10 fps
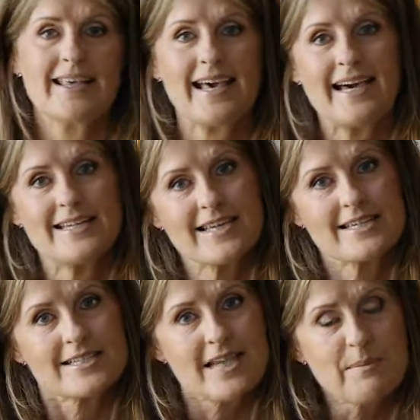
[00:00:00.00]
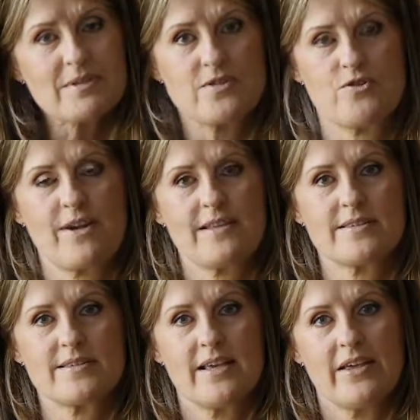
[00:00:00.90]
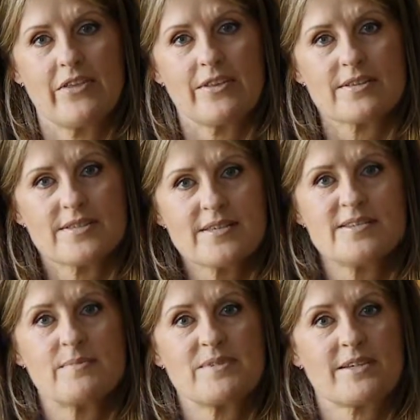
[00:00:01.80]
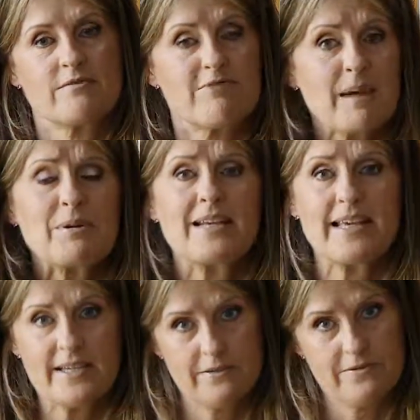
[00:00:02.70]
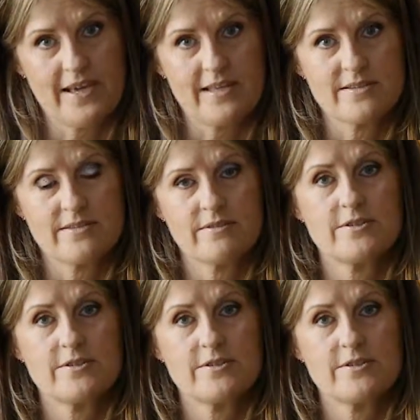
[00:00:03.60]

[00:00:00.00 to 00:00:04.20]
And it demonstrates that systems can rapidly innovate